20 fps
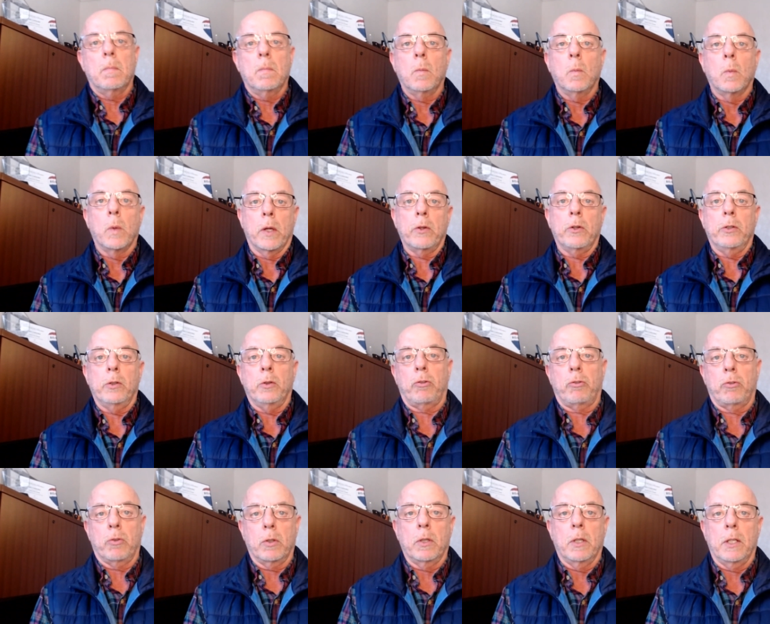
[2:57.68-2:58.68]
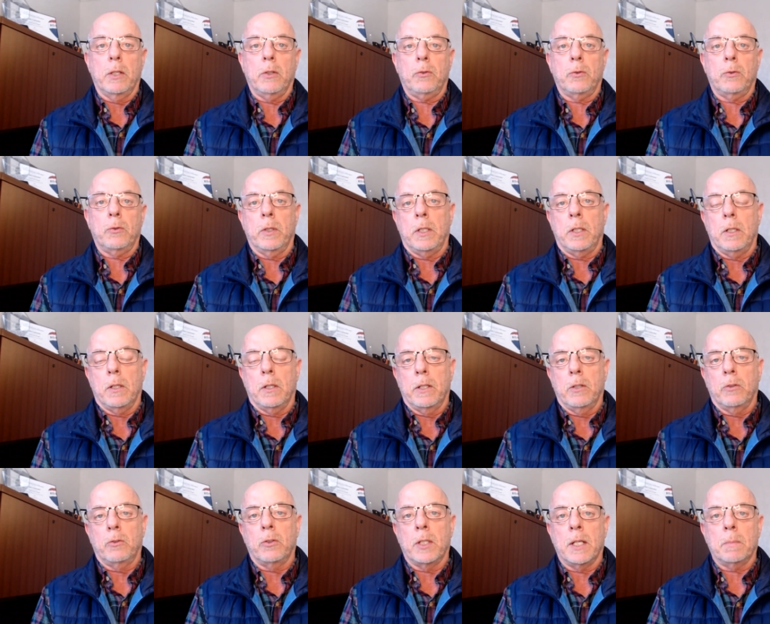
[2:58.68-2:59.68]
whether you should list during the
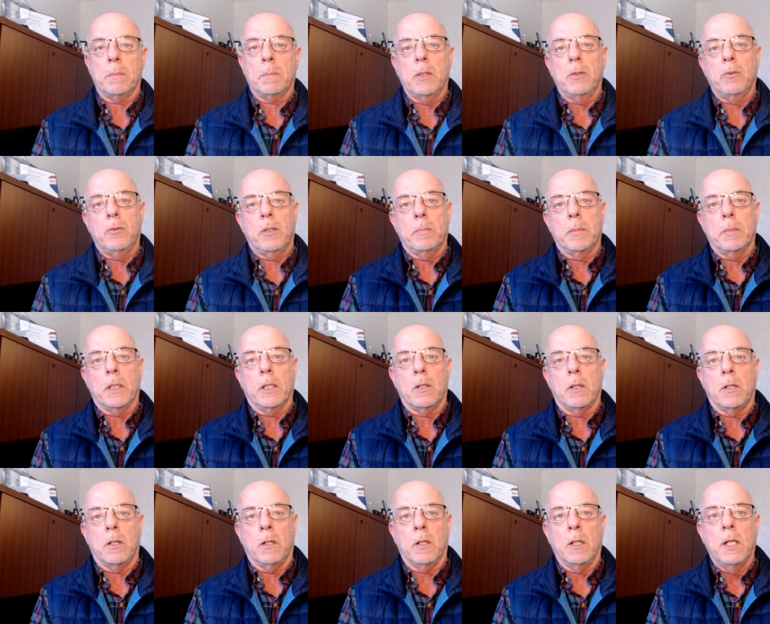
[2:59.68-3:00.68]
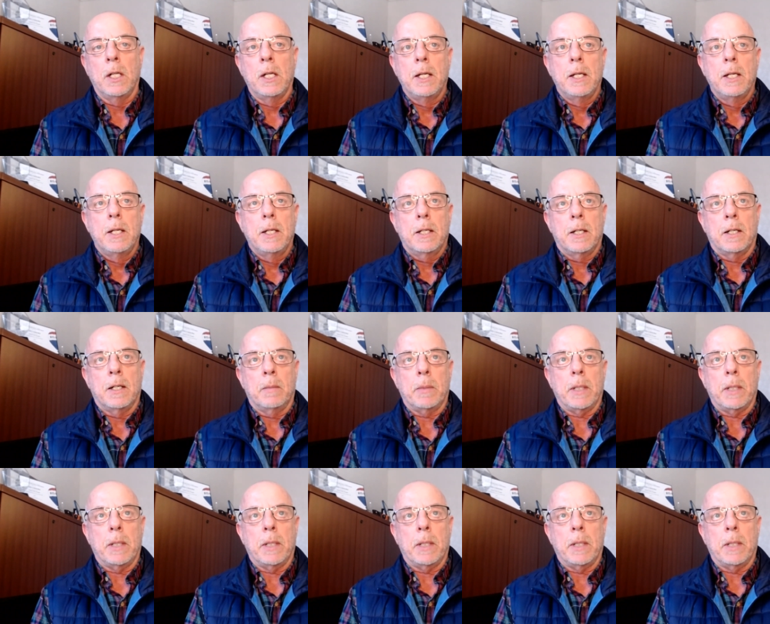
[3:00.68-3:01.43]
holidays or not, please give me a call. Um,